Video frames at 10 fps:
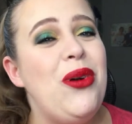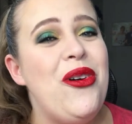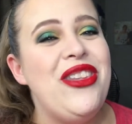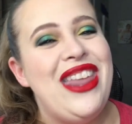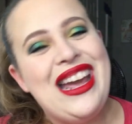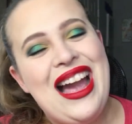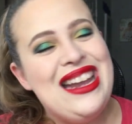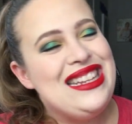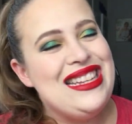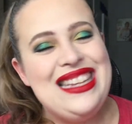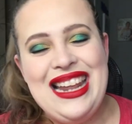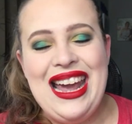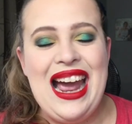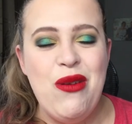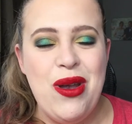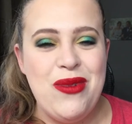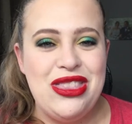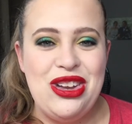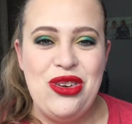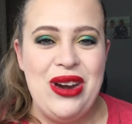bold like I did today. I went
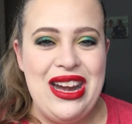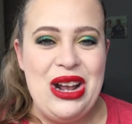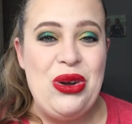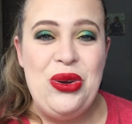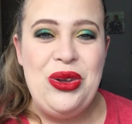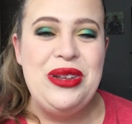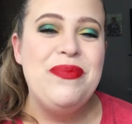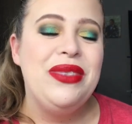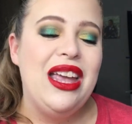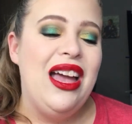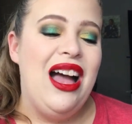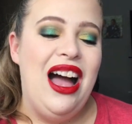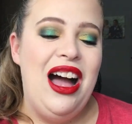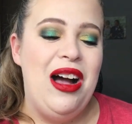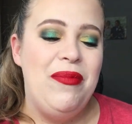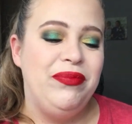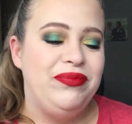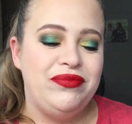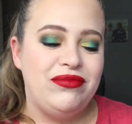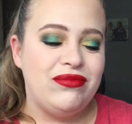with the green and gold.
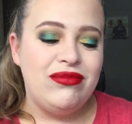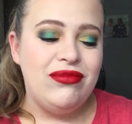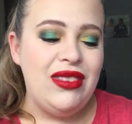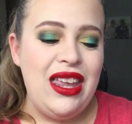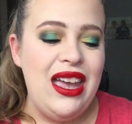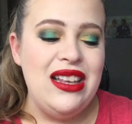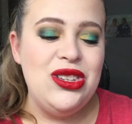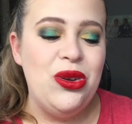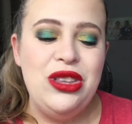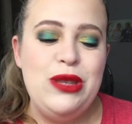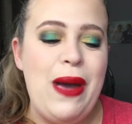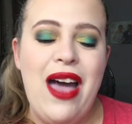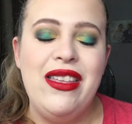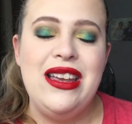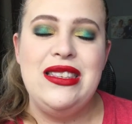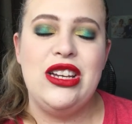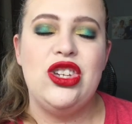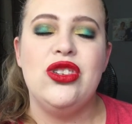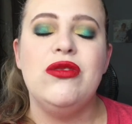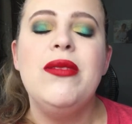Um, so this palette is
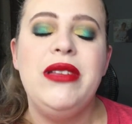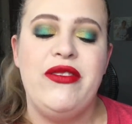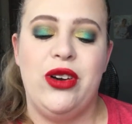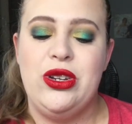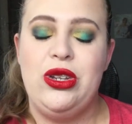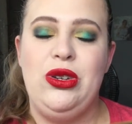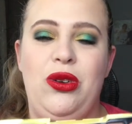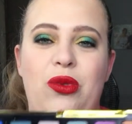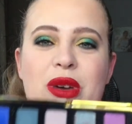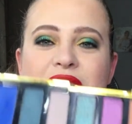extremely versatile